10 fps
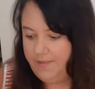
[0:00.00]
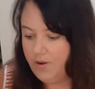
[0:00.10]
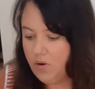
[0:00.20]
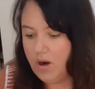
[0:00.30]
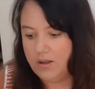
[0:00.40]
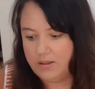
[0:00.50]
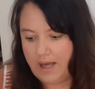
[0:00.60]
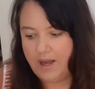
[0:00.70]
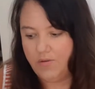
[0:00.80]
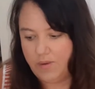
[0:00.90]
There are a
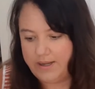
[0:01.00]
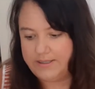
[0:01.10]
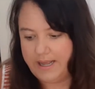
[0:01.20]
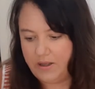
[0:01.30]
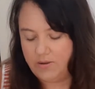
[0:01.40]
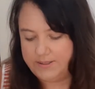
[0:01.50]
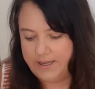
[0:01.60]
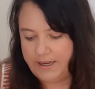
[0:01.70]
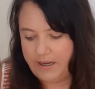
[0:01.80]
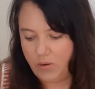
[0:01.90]
lot of rectangles
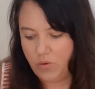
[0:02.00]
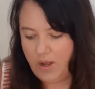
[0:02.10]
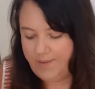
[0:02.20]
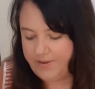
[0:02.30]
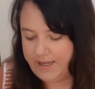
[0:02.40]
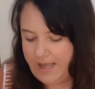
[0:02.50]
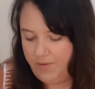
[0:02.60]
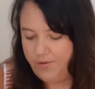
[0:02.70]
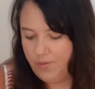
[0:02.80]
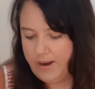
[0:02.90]
in here. We'll have to
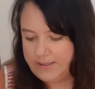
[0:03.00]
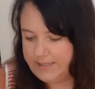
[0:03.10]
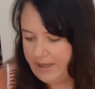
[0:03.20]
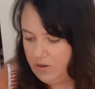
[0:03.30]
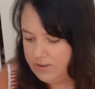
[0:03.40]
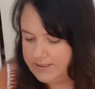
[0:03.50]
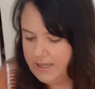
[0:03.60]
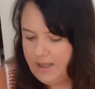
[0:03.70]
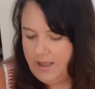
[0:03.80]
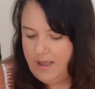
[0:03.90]
count the rectangles.
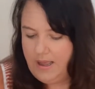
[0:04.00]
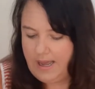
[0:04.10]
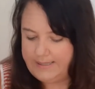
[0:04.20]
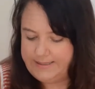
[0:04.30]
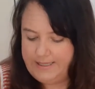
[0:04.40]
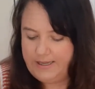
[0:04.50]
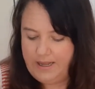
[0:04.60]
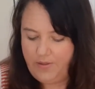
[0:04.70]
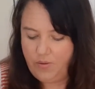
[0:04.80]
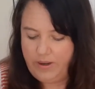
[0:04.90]
I see
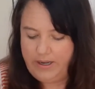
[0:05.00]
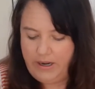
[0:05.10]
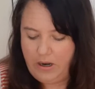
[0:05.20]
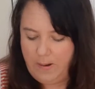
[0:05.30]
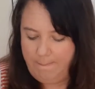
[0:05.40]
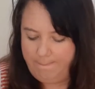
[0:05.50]
another one here.